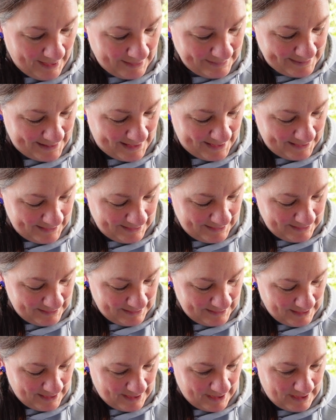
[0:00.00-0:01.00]

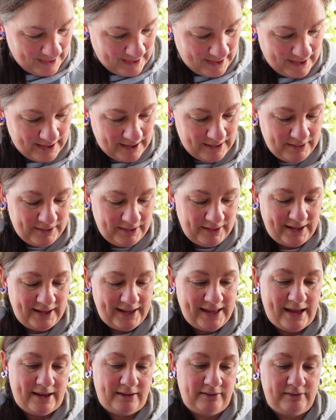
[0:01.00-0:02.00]
Then,
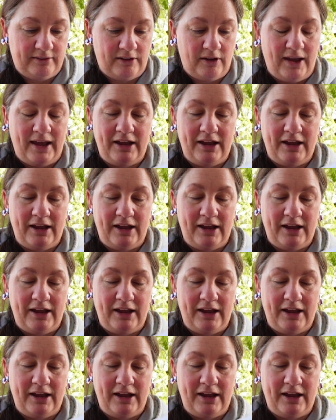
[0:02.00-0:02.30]
so